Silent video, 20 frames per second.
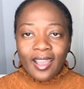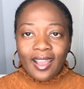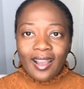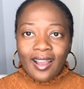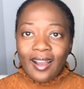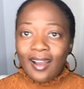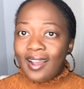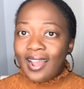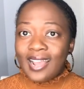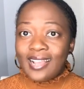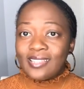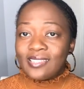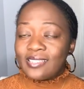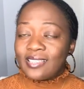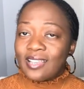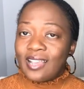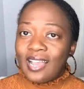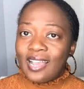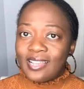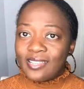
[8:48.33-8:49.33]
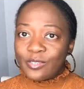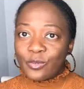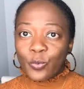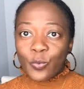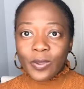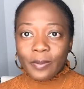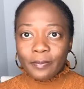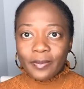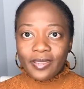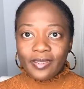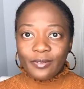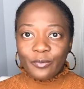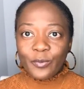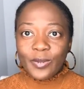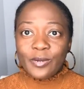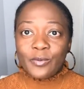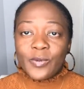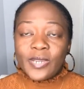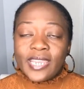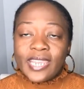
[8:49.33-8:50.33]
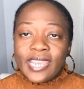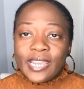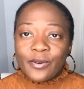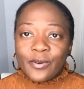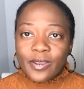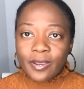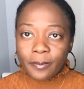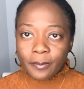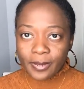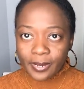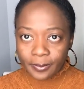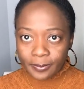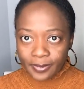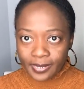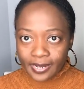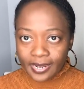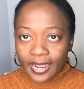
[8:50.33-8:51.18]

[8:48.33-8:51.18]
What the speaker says: As women, when we carry a baby,